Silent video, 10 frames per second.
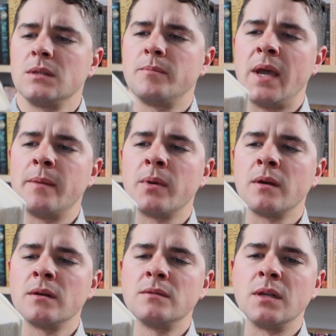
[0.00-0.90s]

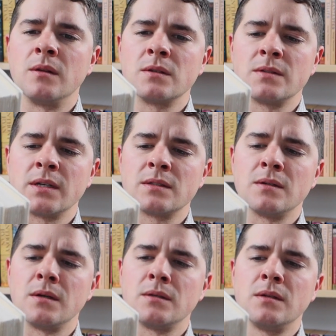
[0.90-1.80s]
paper that it looks like it's
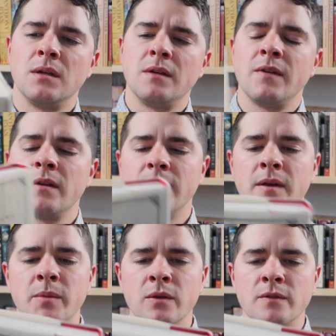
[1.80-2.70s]
on. Very,
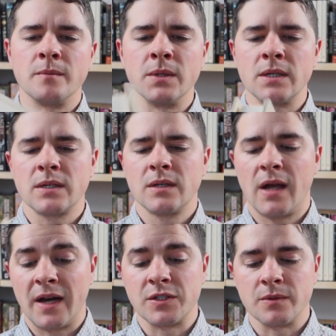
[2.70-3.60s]
very beautiful book.
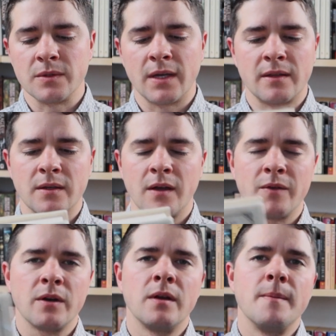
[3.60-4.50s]
I actually really like the
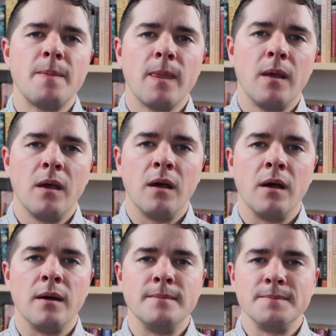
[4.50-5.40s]
cover.
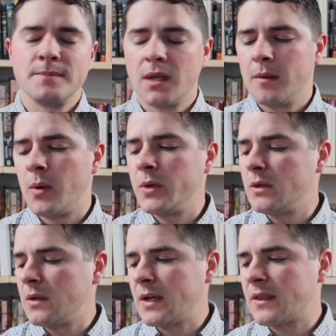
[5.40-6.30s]
But when
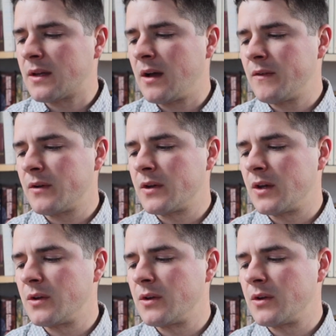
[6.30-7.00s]
you look at the cover,